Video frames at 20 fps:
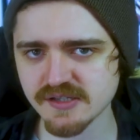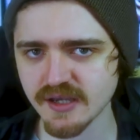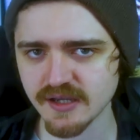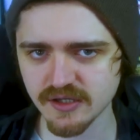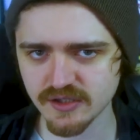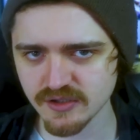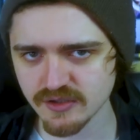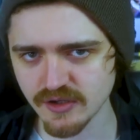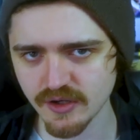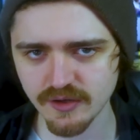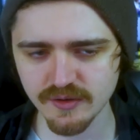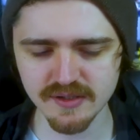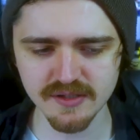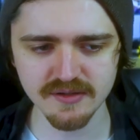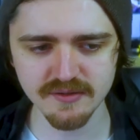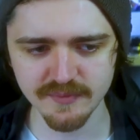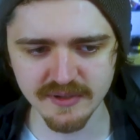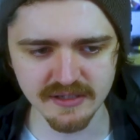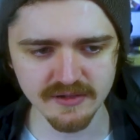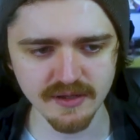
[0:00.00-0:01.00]
Like, you know,
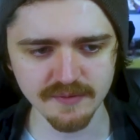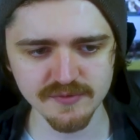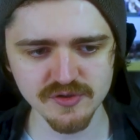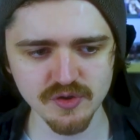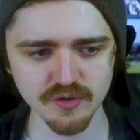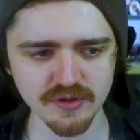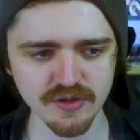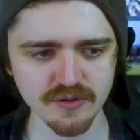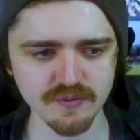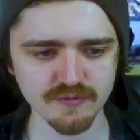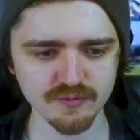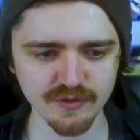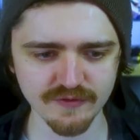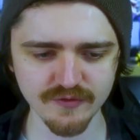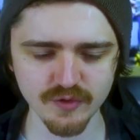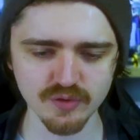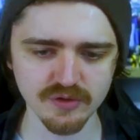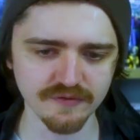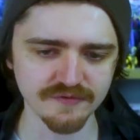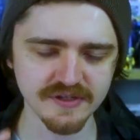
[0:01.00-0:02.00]
I mean, I'm sure you with
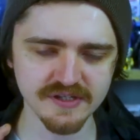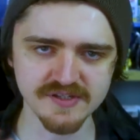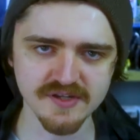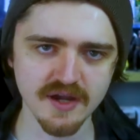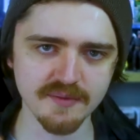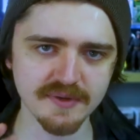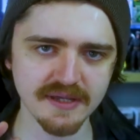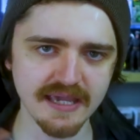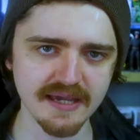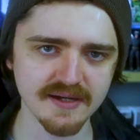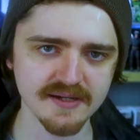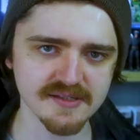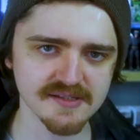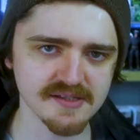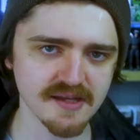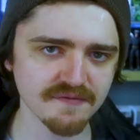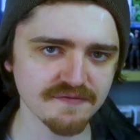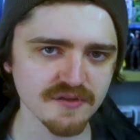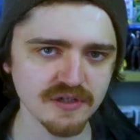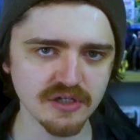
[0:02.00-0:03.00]
all of this Armageddon stuff,